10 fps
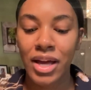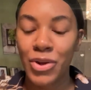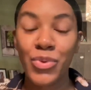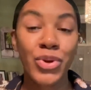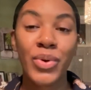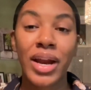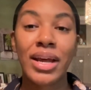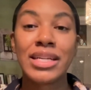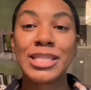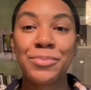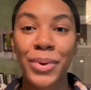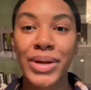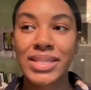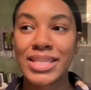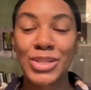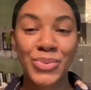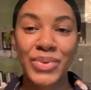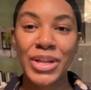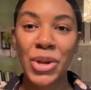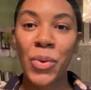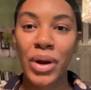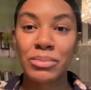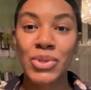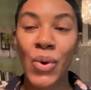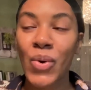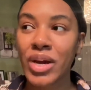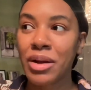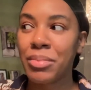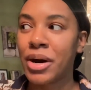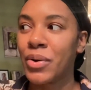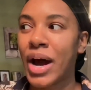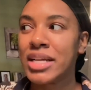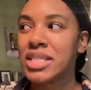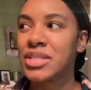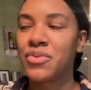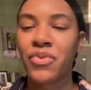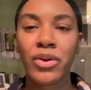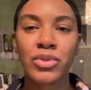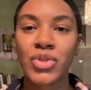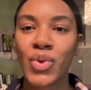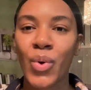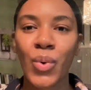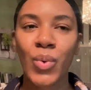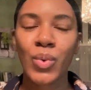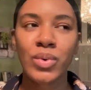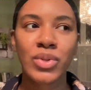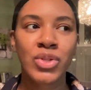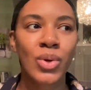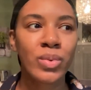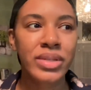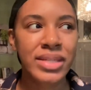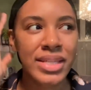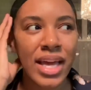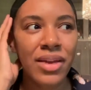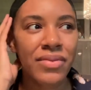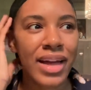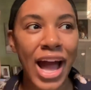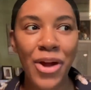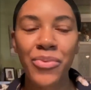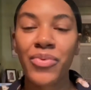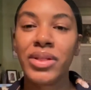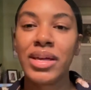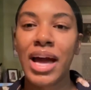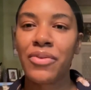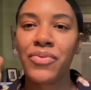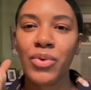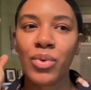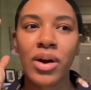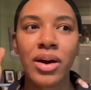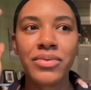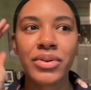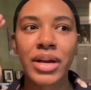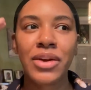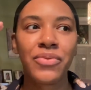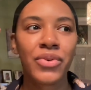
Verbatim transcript: You got to experience it to really know what I'm talking about. I just feel so safe. Like I feel covered. I